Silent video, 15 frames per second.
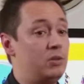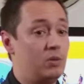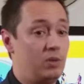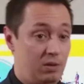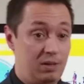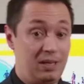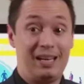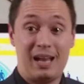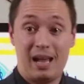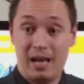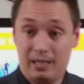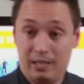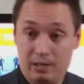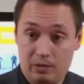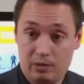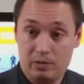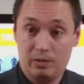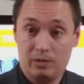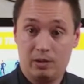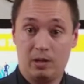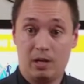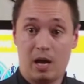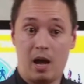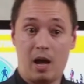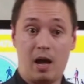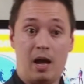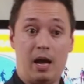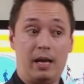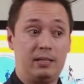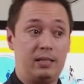to like you.
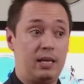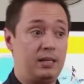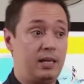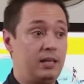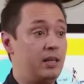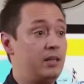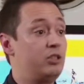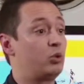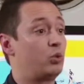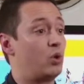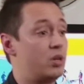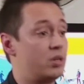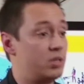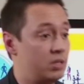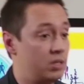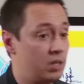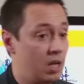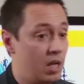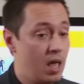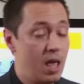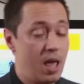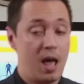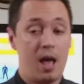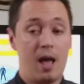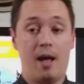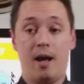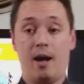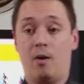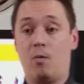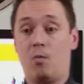They trust
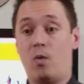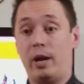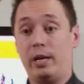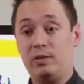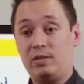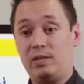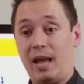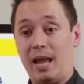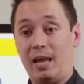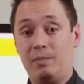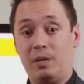what you're saying